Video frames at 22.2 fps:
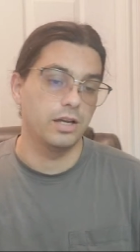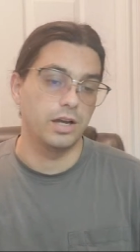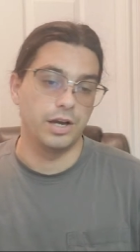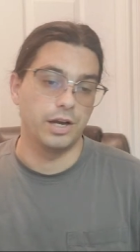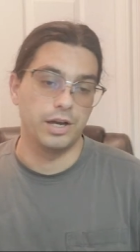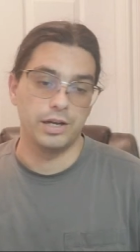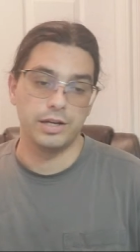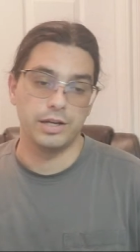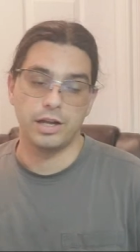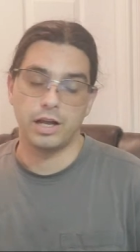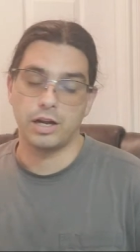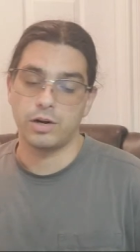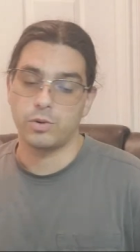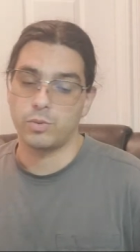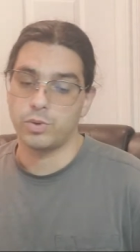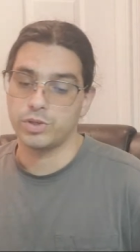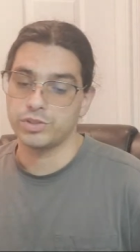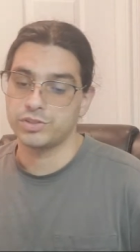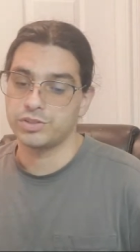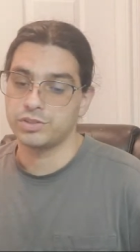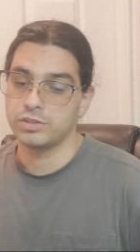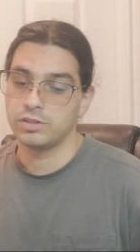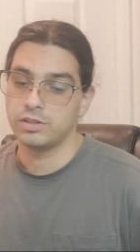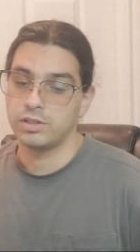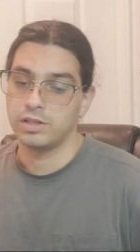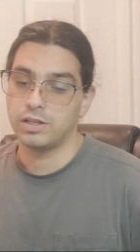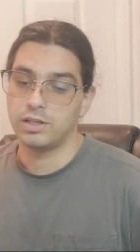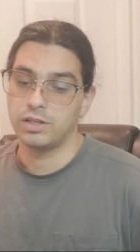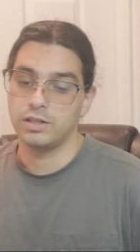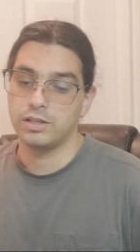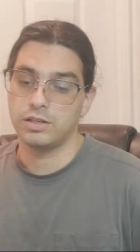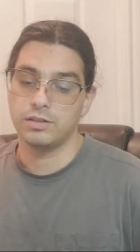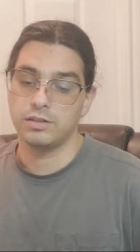I don't want to,
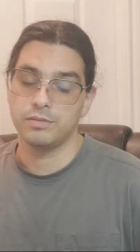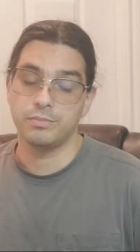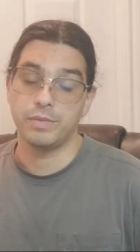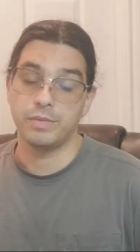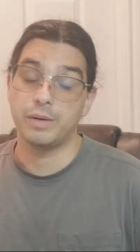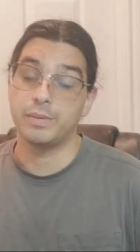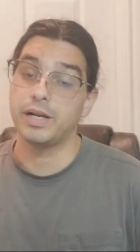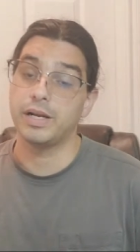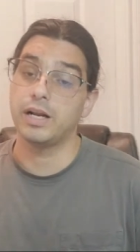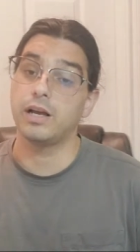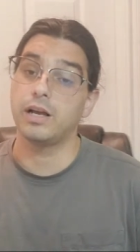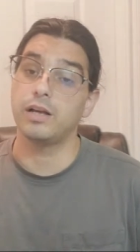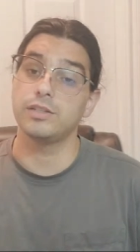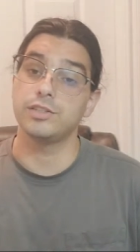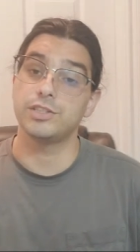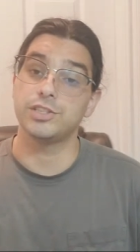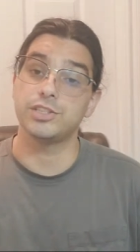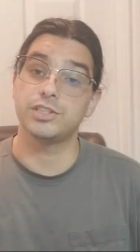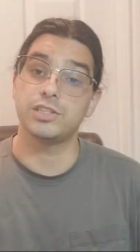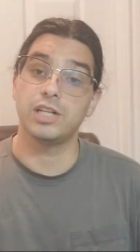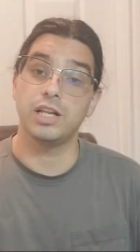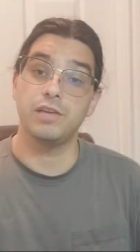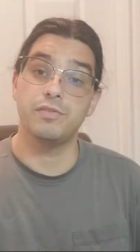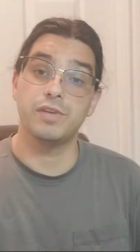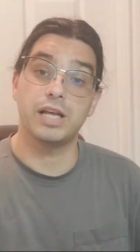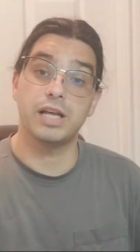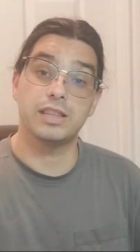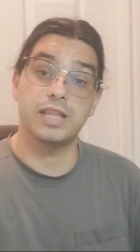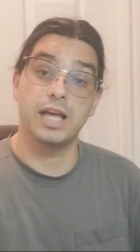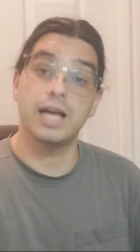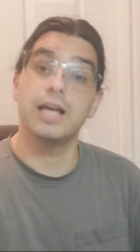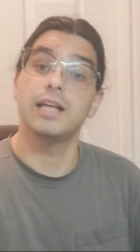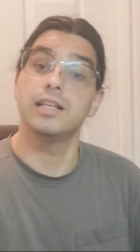I'll just leave it
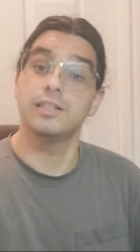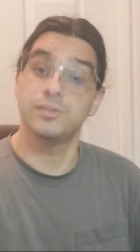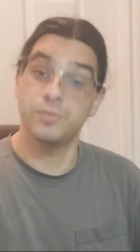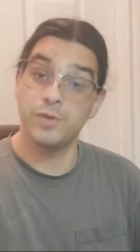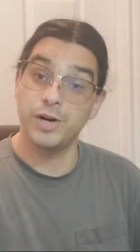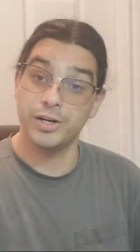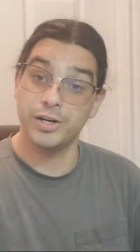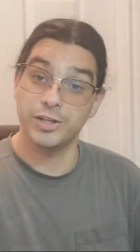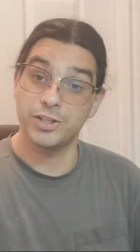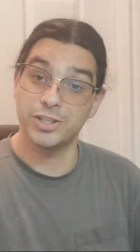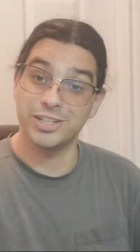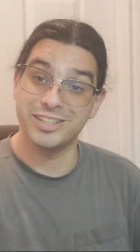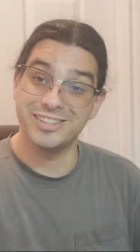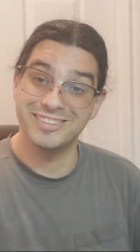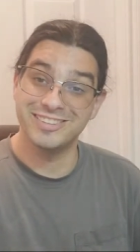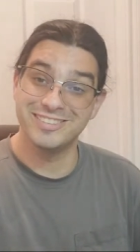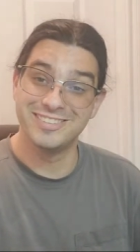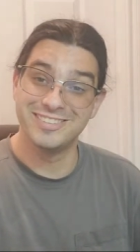at that. It's very good.